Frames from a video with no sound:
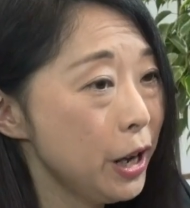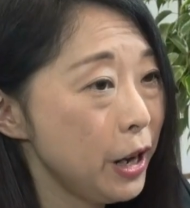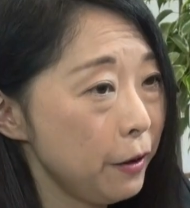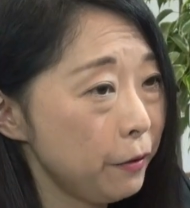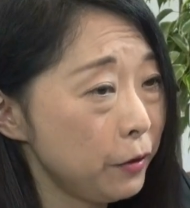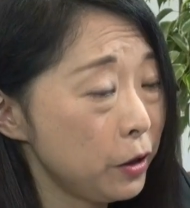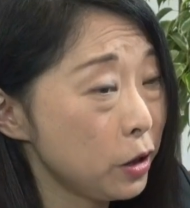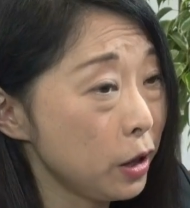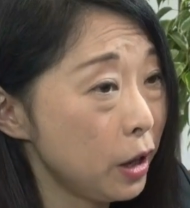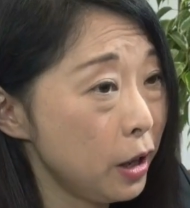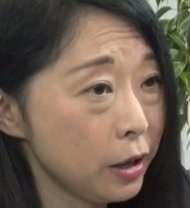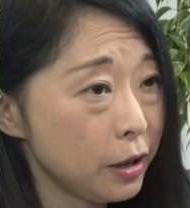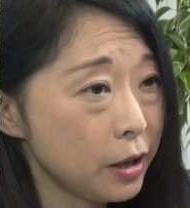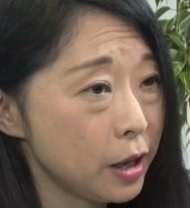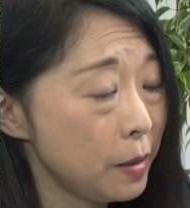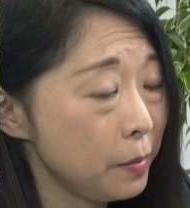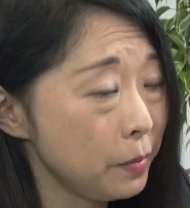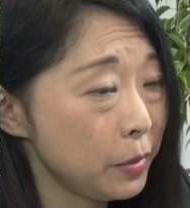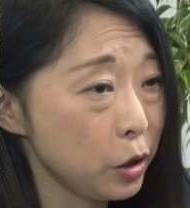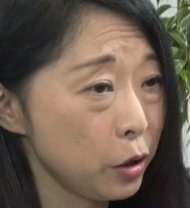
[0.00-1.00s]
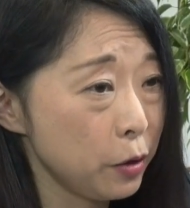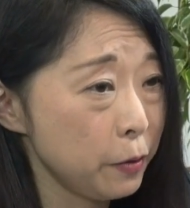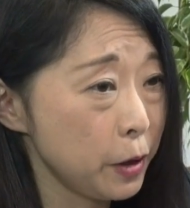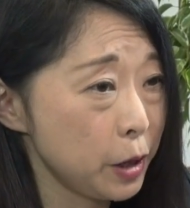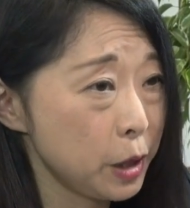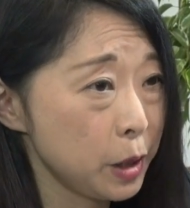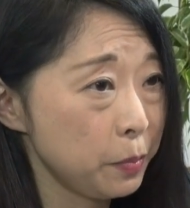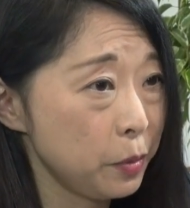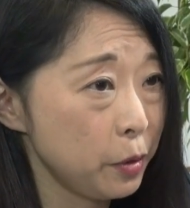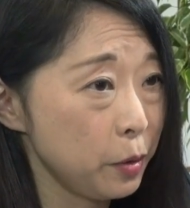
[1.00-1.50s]
if the telecom
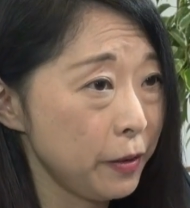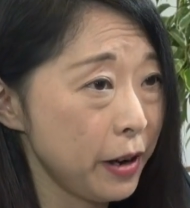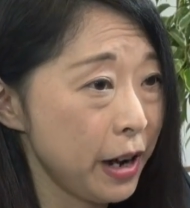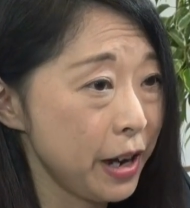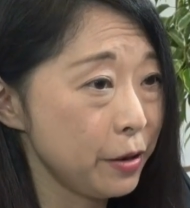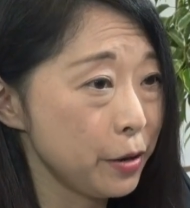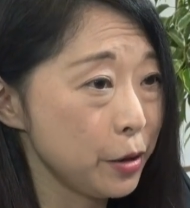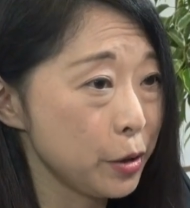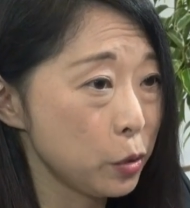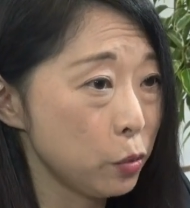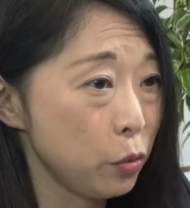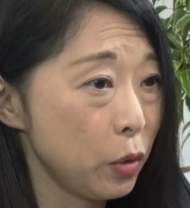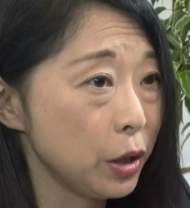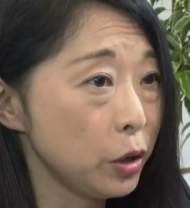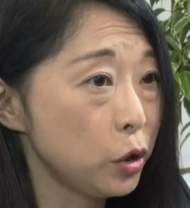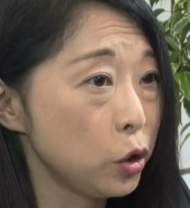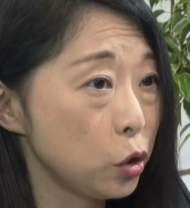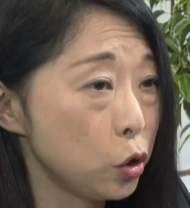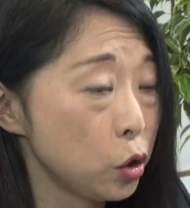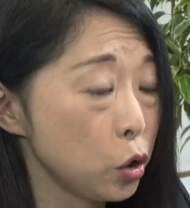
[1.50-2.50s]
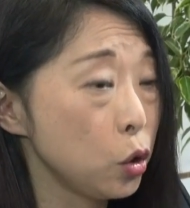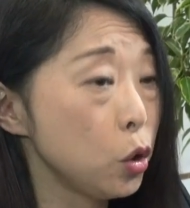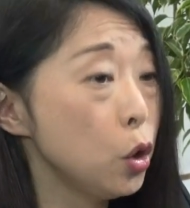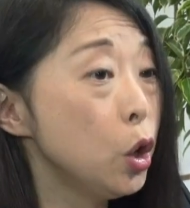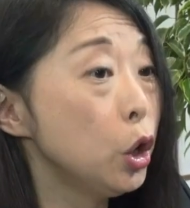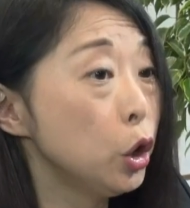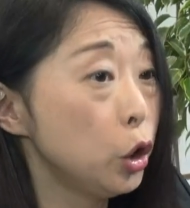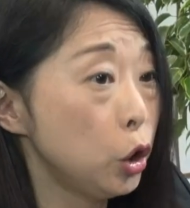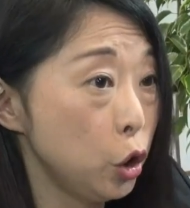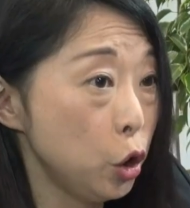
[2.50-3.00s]
service providers want to do
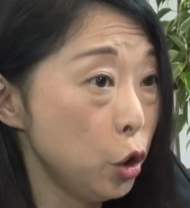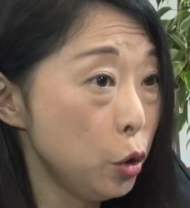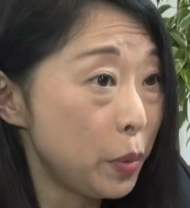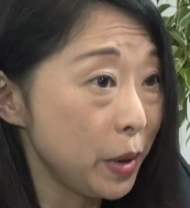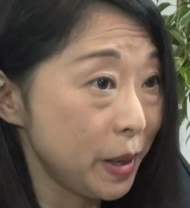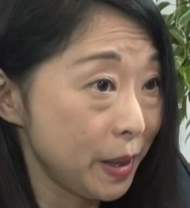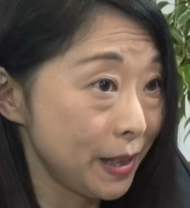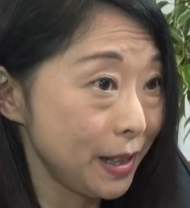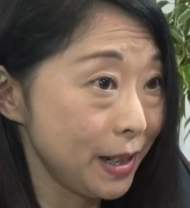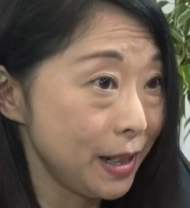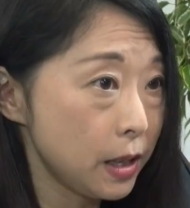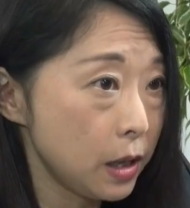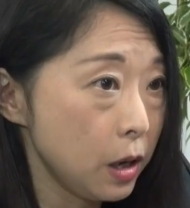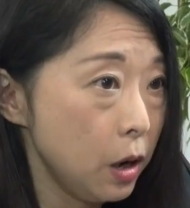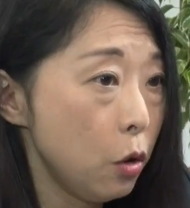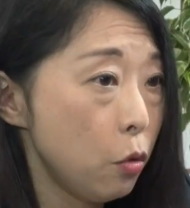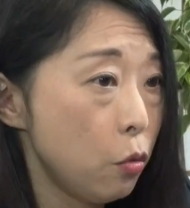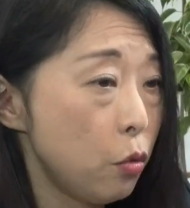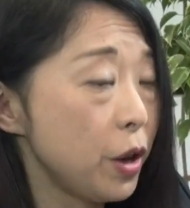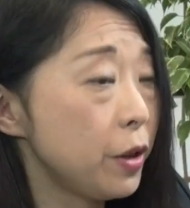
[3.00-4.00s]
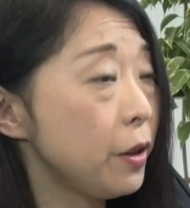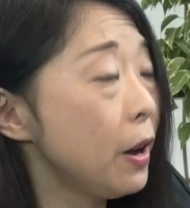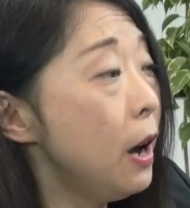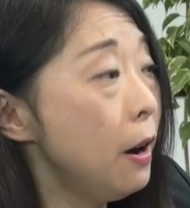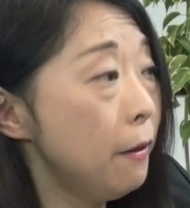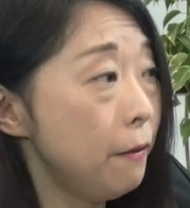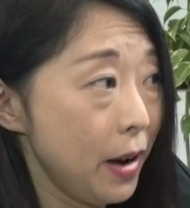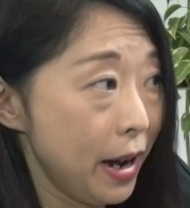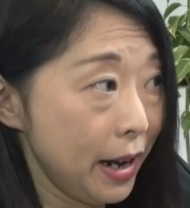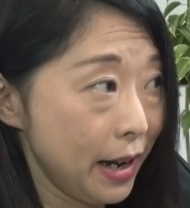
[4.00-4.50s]
new business with
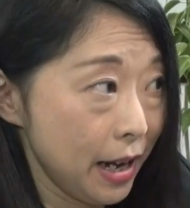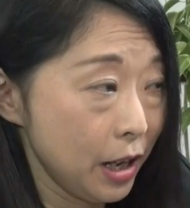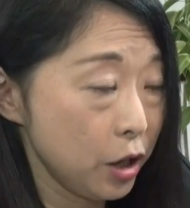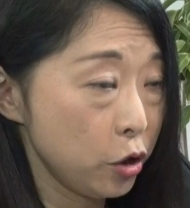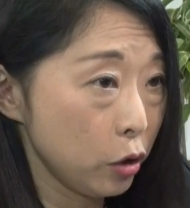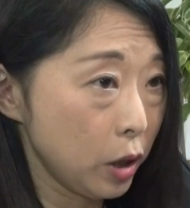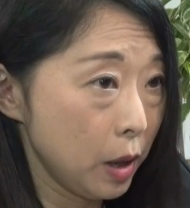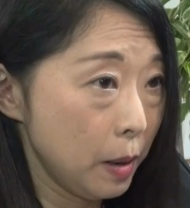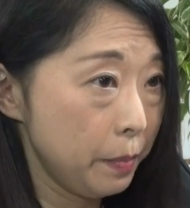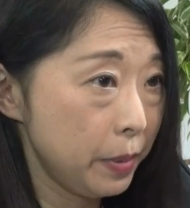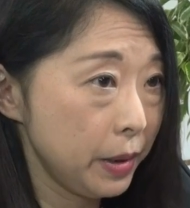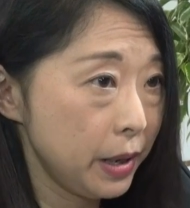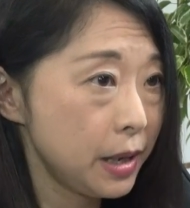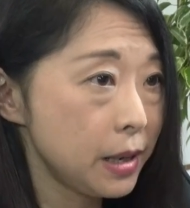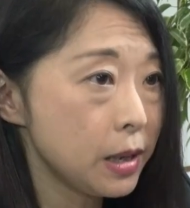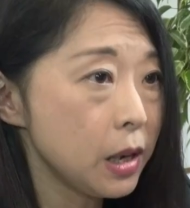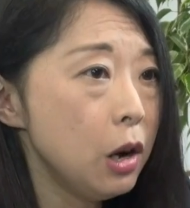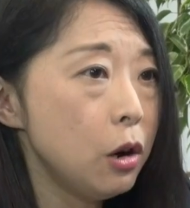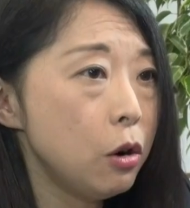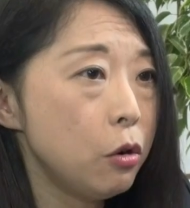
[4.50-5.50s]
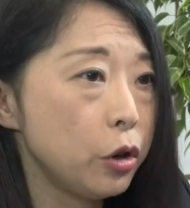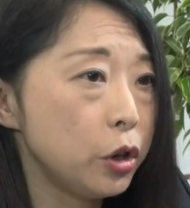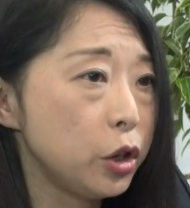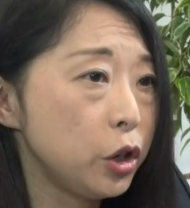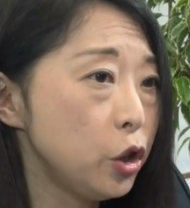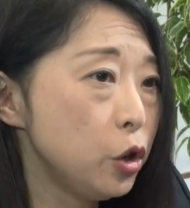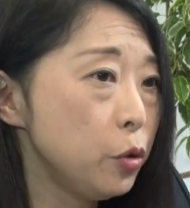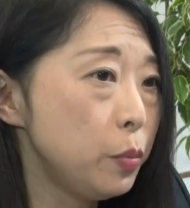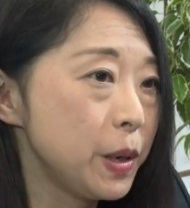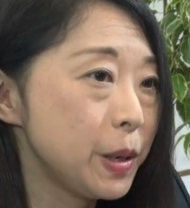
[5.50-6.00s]
financial companies or
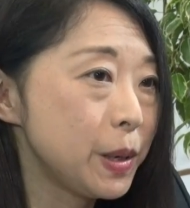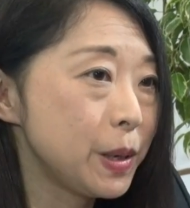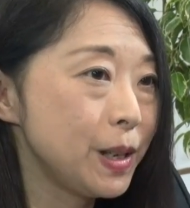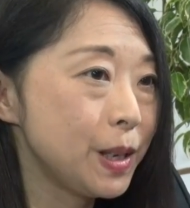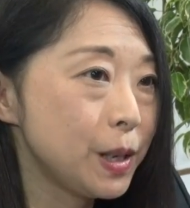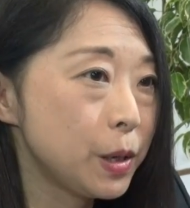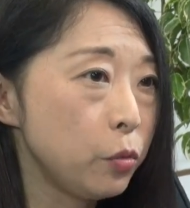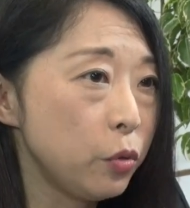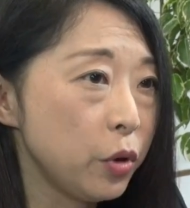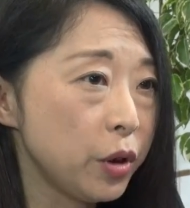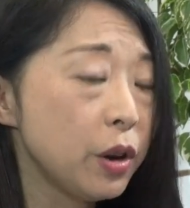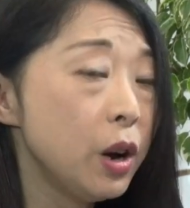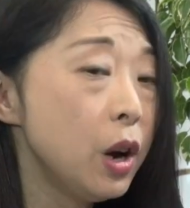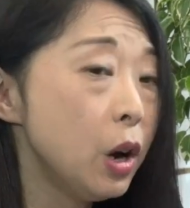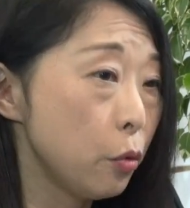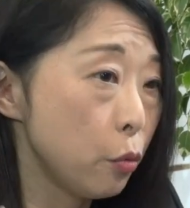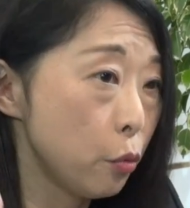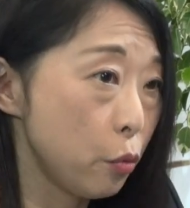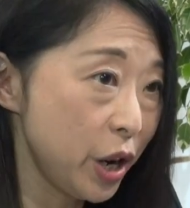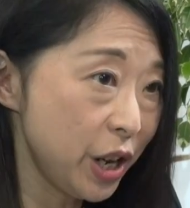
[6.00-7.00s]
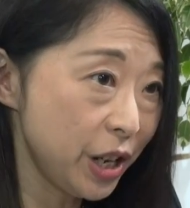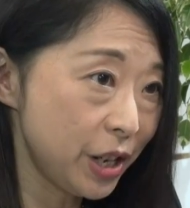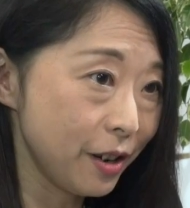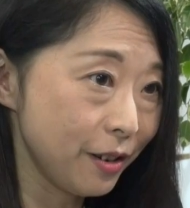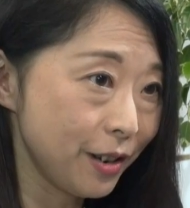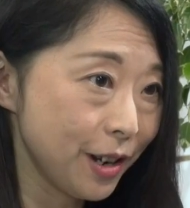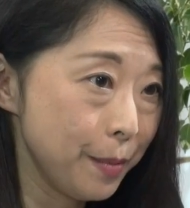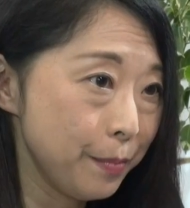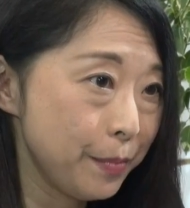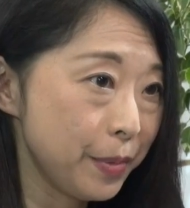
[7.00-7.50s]
new business with retail
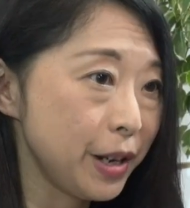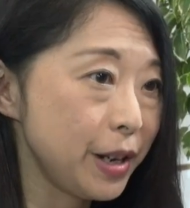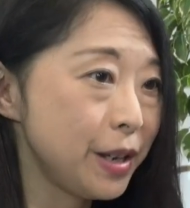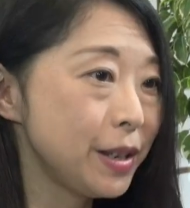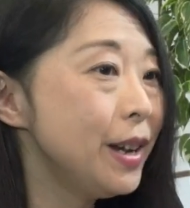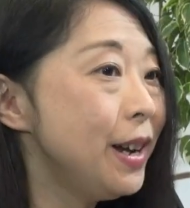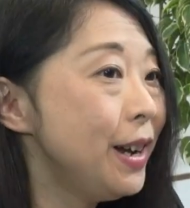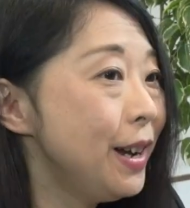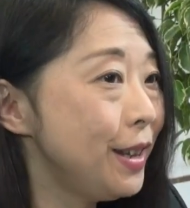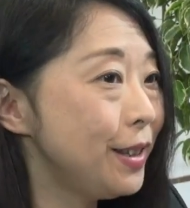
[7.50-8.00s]
companies,